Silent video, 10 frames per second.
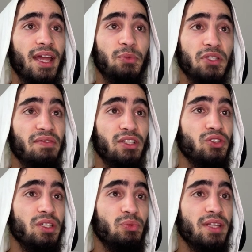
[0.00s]
It was
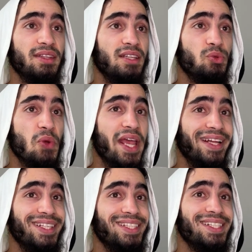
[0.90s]
eventually written into
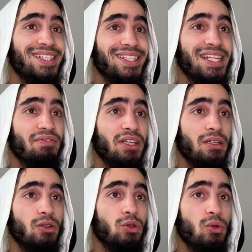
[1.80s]
English
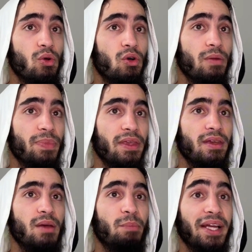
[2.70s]
civil law.
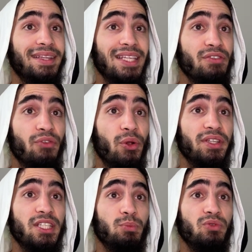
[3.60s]
By default,
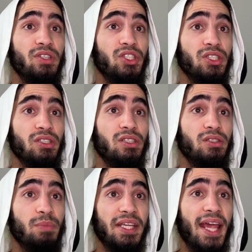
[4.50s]
these
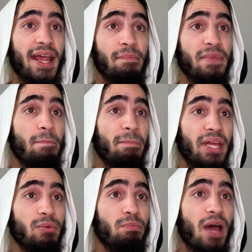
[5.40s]
provisions became the
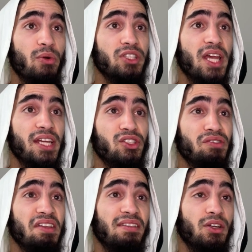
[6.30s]
minimum marriage
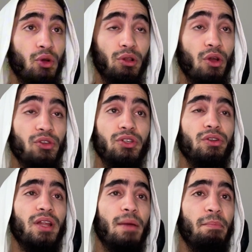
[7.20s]
ages in
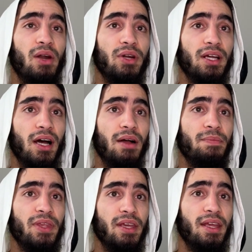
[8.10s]
colonial America.
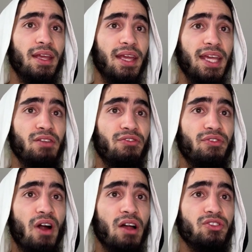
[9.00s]
In
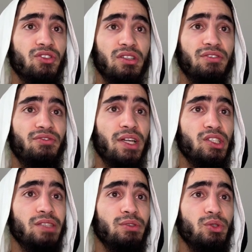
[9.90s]
France, until the
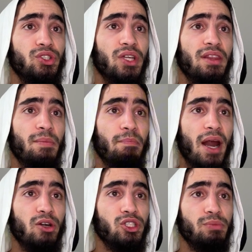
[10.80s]
French Revolution, the
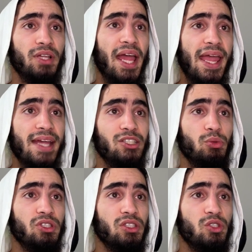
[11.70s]
marriageable age
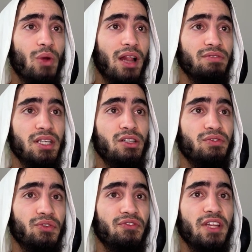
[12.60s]
was 12 years
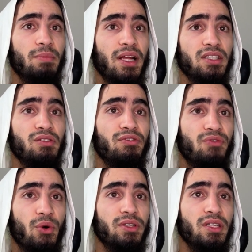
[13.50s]
for females and
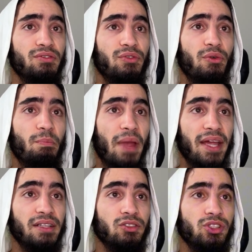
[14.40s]
14 for
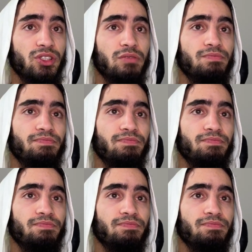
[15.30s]
males.